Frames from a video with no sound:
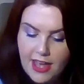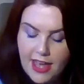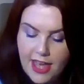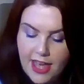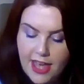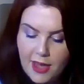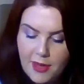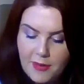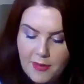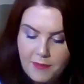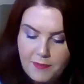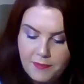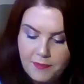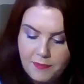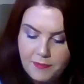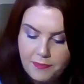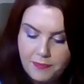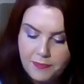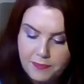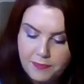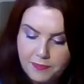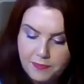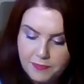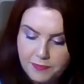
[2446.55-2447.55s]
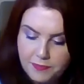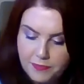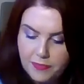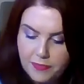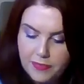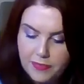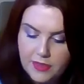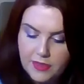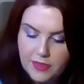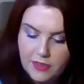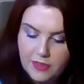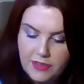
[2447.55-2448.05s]

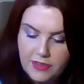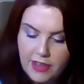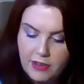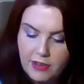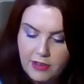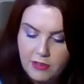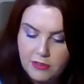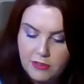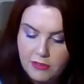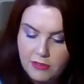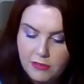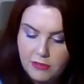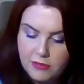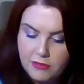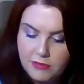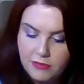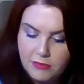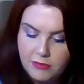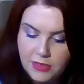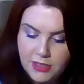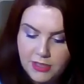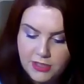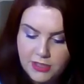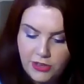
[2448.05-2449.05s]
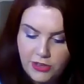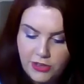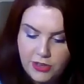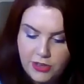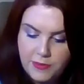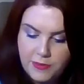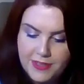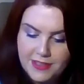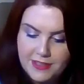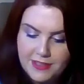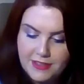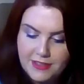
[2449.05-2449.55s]
Now we'll
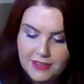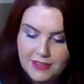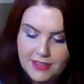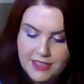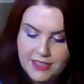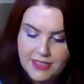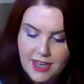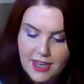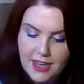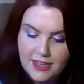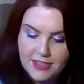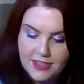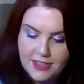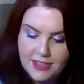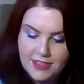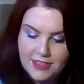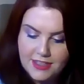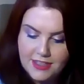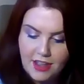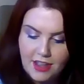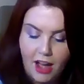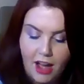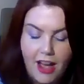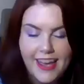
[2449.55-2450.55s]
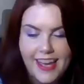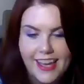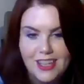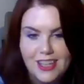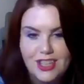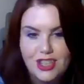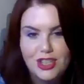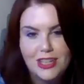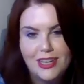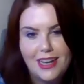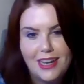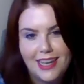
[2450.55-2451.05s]
talk about Stannis. I
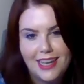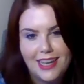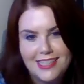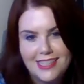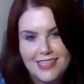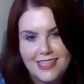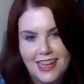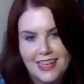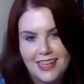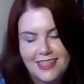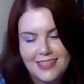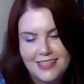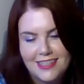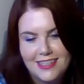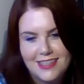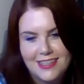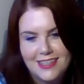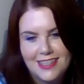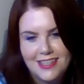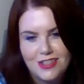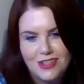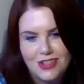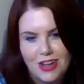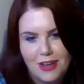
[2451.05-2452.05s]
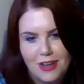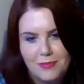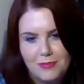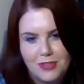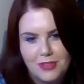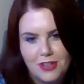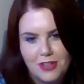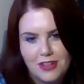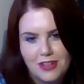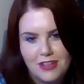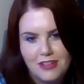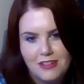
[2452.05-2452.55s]
actually like Stannis in this
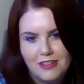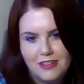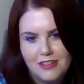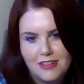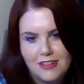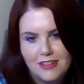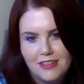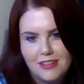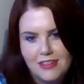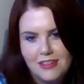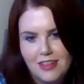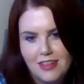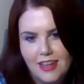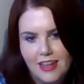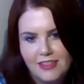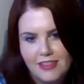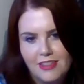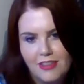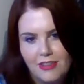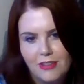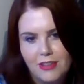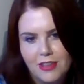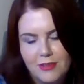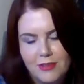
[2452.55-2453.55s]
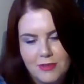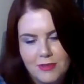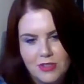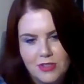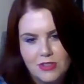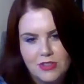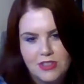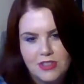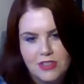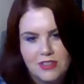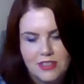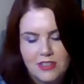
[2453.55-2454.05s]
chapter. I thought he was
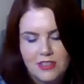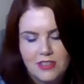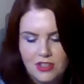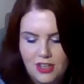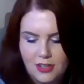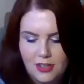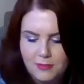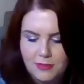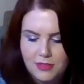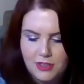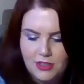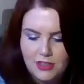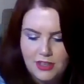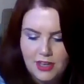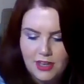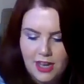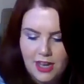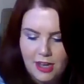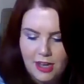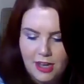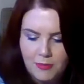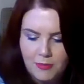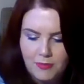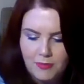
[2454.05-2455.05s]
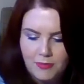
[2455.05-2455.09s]
good in this chapter.